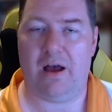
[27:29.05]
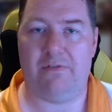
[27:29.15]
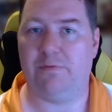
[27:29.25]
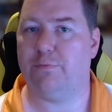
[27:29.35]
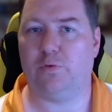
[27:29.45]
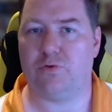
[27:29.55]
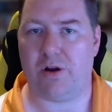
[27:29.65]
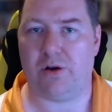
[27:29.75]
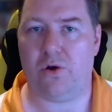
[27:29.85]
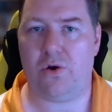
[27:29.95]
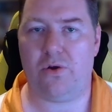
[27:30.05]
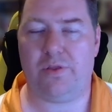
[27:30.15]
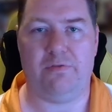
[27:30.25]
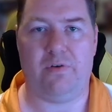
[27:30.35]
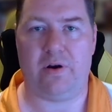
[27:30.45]
have infiltrated
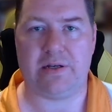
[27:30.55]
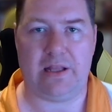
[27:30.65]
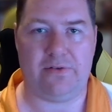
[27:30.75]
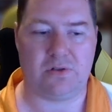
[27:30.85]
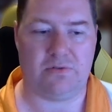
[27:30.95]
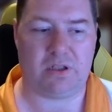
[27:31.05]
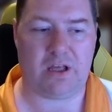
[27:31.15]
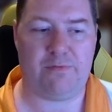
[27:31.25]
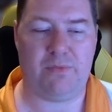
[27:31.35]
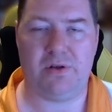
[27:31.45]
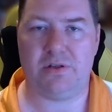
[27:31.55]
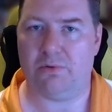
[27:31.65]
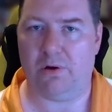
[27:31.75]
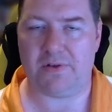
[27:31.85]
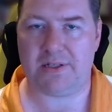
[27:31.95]
Earth at various levels of the government
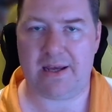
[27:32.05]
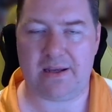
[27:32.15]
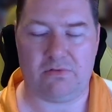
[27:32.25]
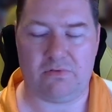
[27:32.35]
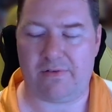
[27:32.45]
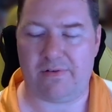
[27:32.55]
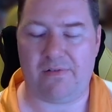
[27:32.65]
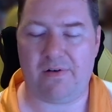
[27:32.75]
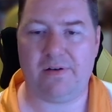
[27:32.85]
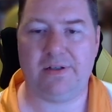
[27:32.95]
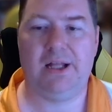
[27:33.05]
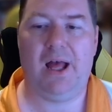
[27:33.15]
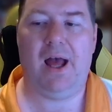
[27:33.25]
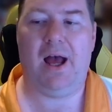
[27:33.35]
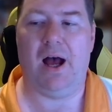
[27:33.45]
to overtake and
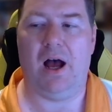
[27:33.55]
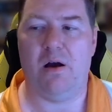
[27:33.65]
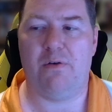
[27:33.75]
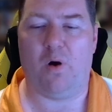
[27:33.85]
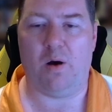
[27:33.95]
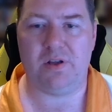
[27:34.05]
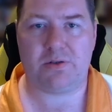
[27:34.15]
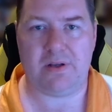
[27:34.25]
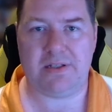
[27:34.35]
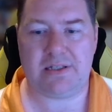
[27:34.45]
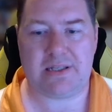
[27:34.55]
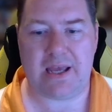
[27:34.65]
for obvious reasons,